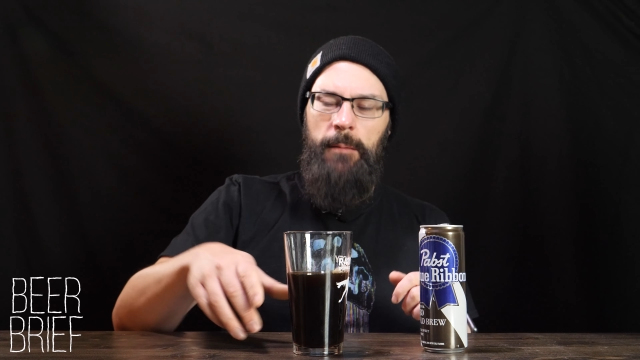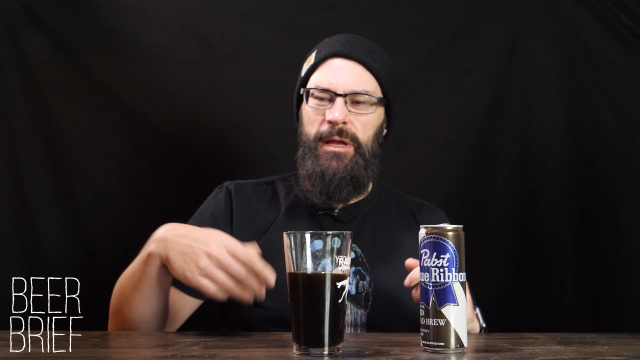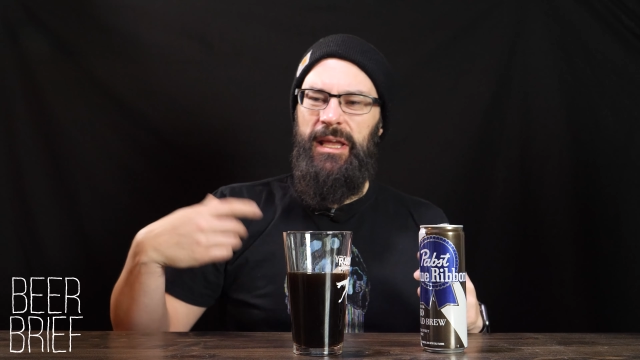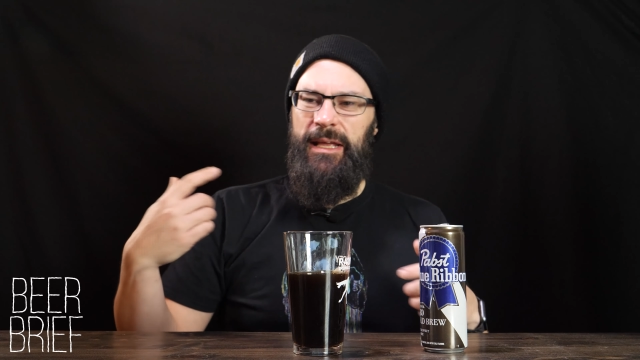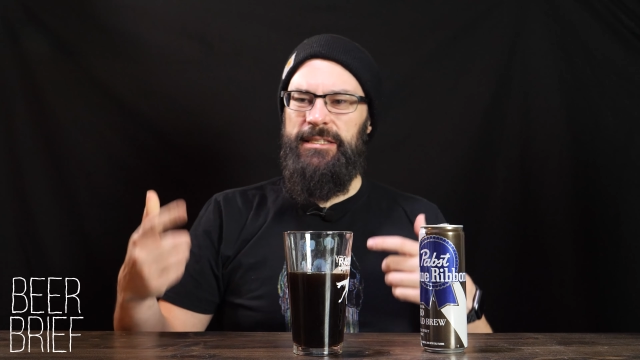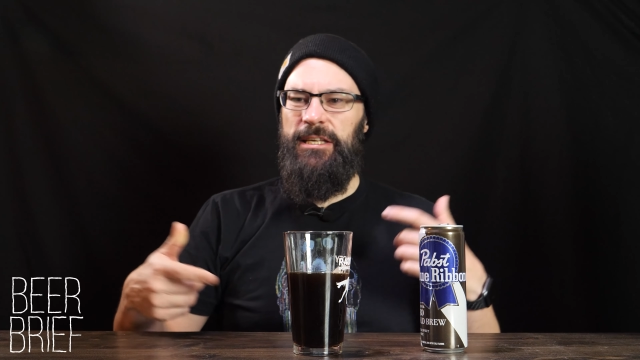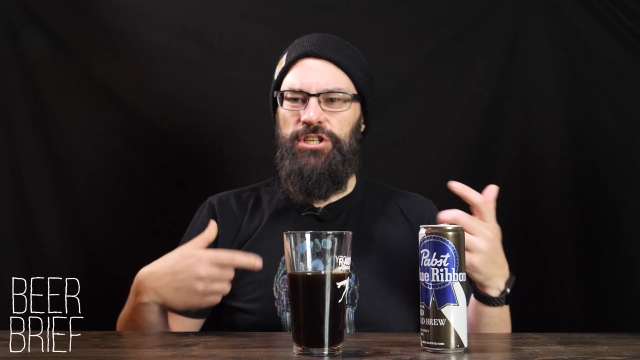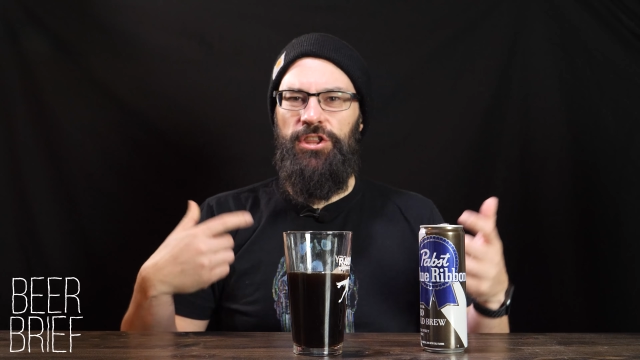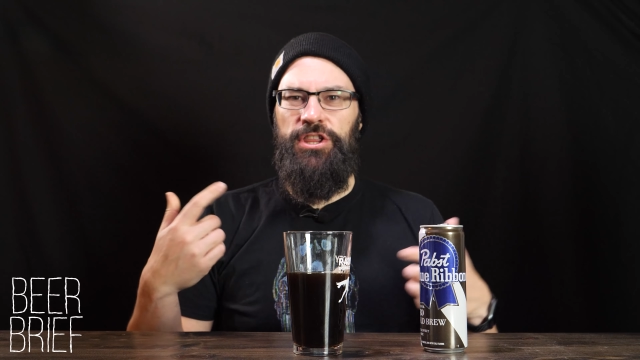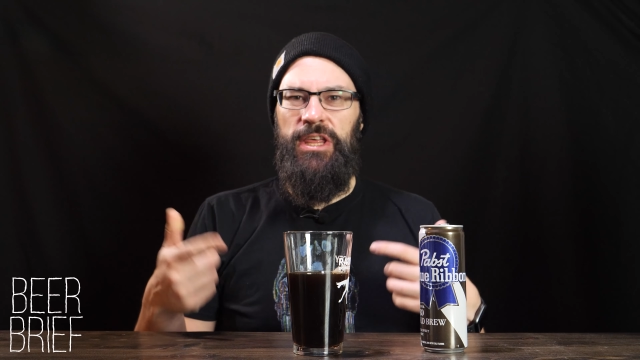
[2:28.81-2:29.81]
But you get
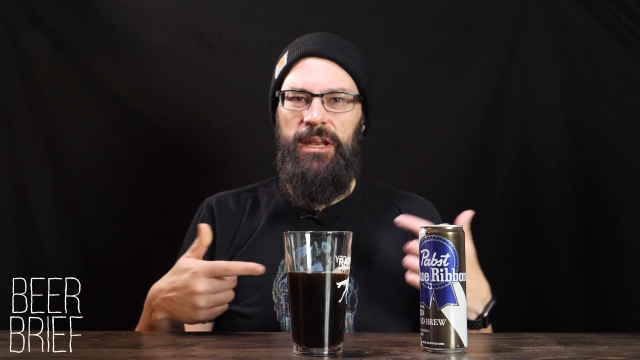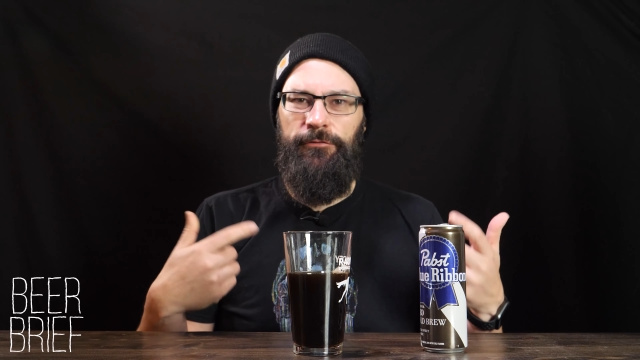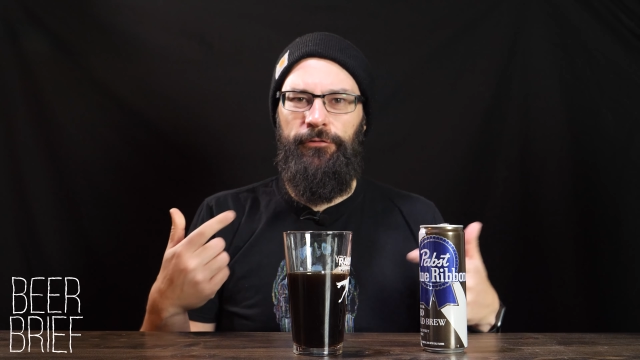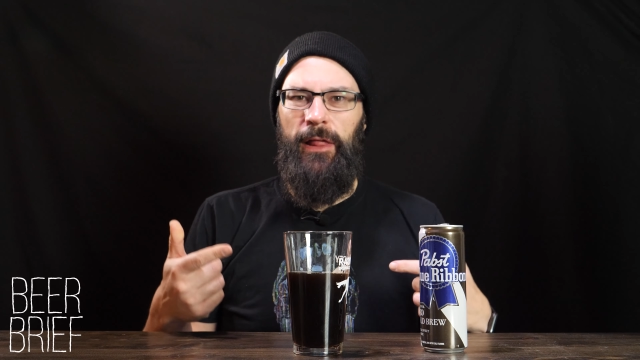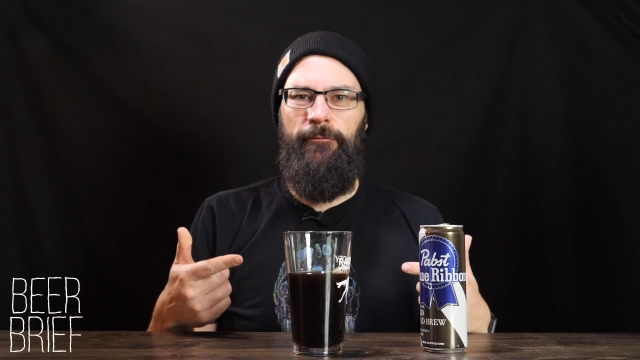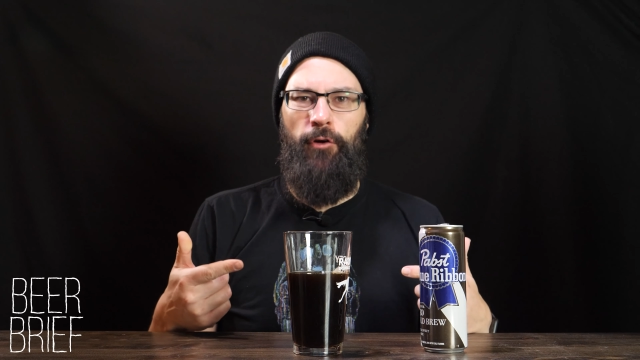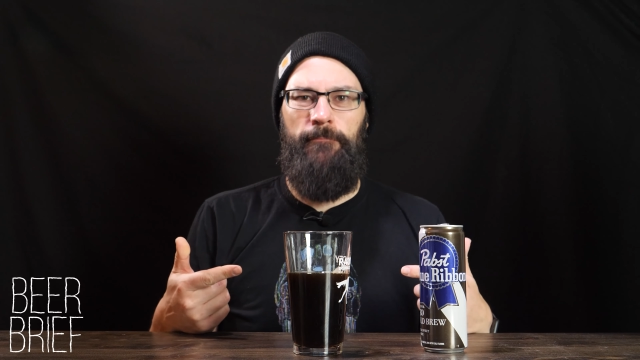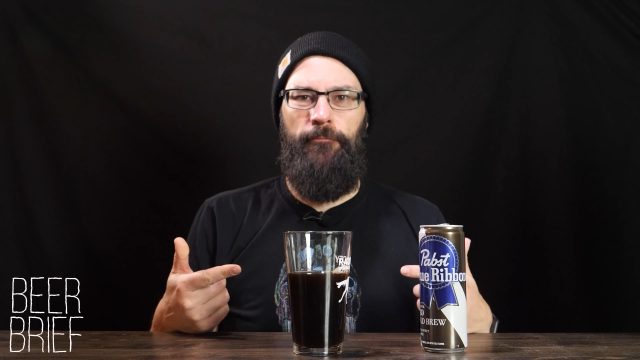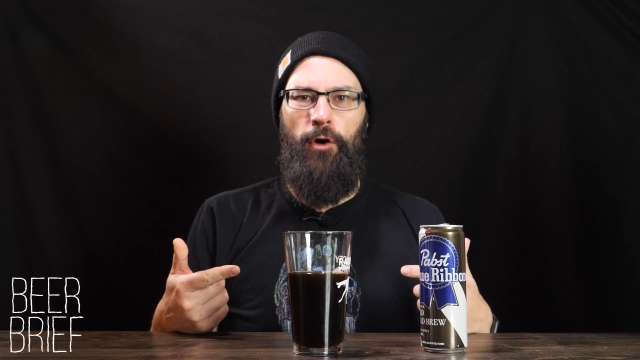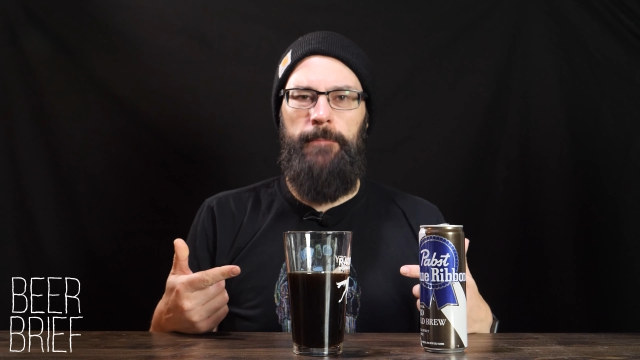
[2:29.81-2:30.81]
such a thin flavor
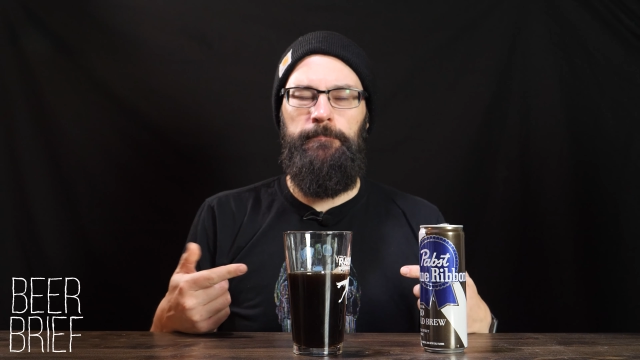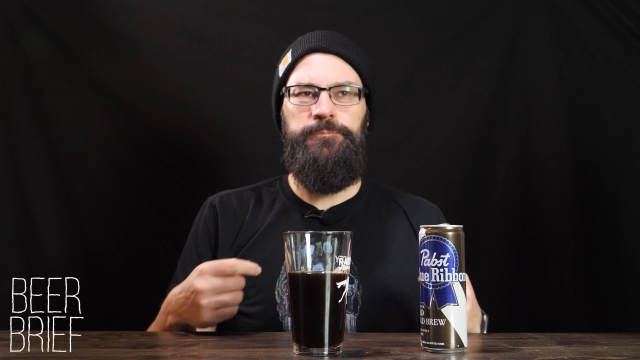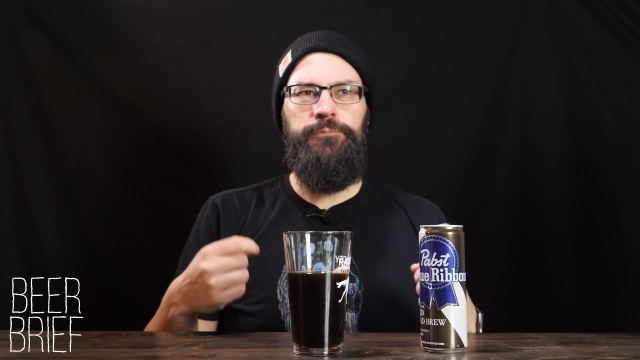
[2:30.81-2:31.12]
up front